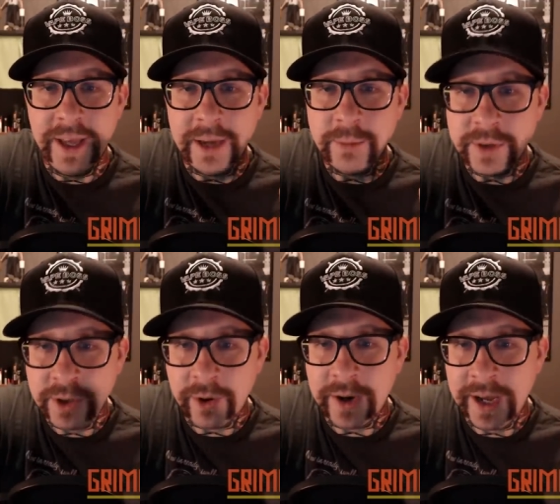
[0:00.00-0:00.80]
And with
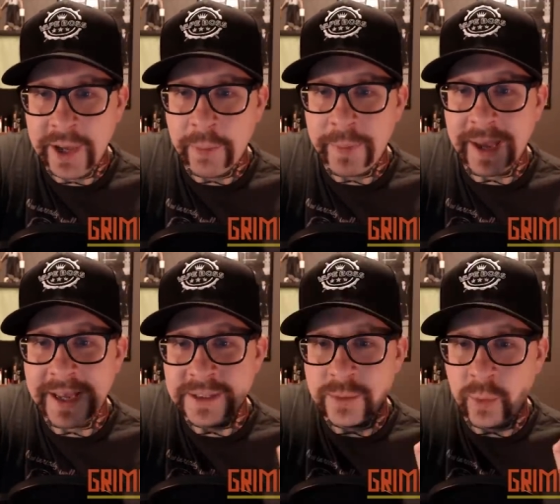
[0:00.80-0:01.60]
your help
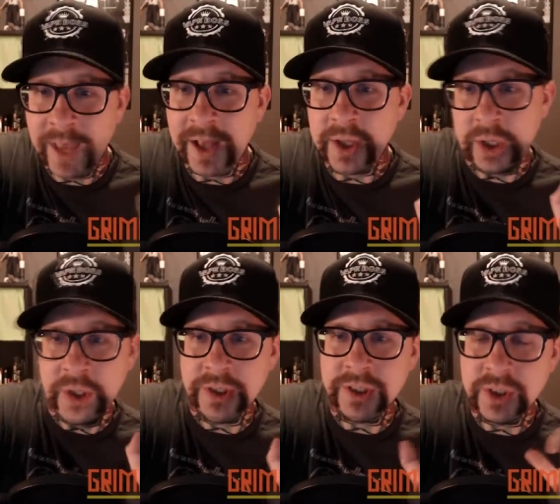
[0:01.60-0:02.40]
as well,
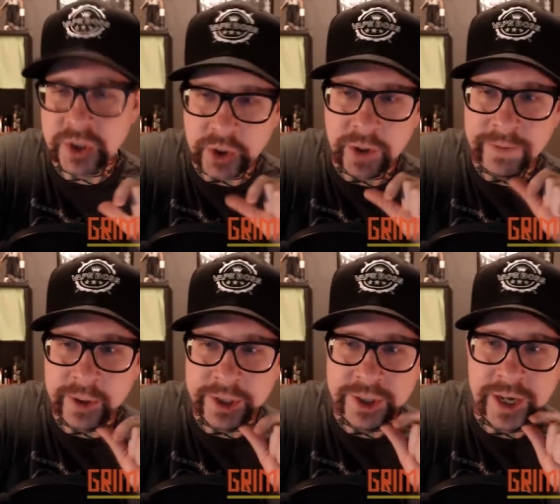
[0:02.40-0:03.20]
good sir, if you
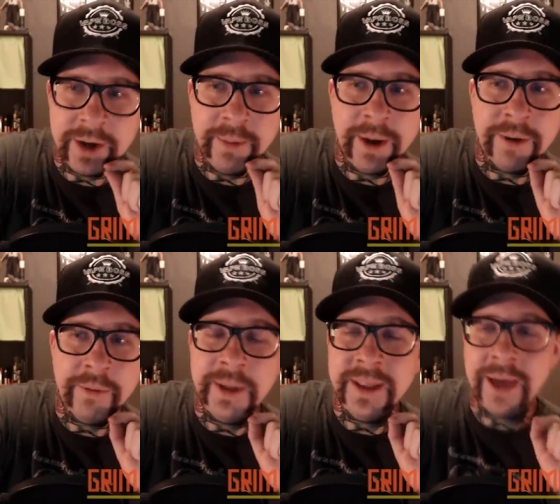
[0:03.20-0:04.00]
could shout him out for
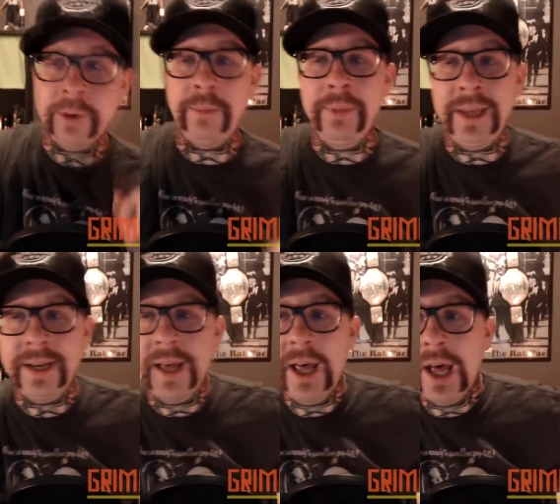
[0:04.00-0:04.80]
me, that would
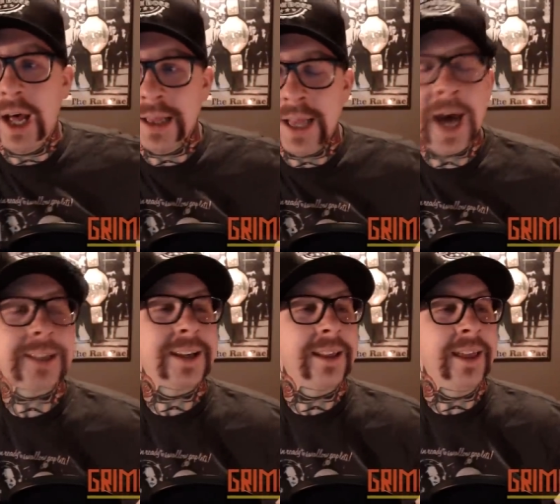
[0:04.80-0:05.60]
mean a
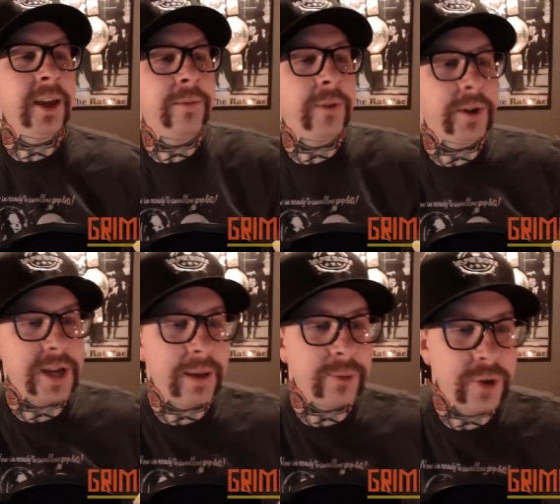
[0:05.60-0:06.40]
lot. Thank you for your
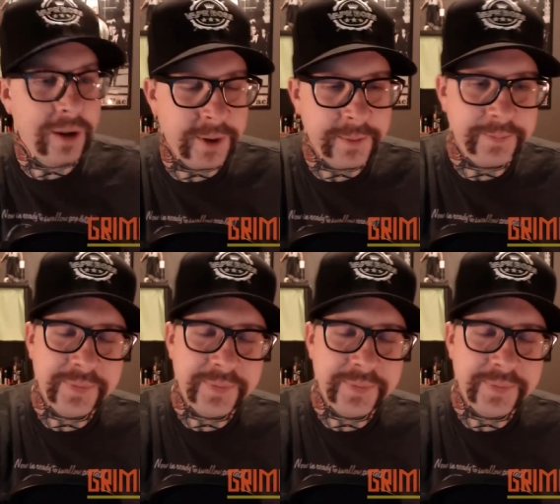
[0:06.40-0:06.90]
time, Trevor.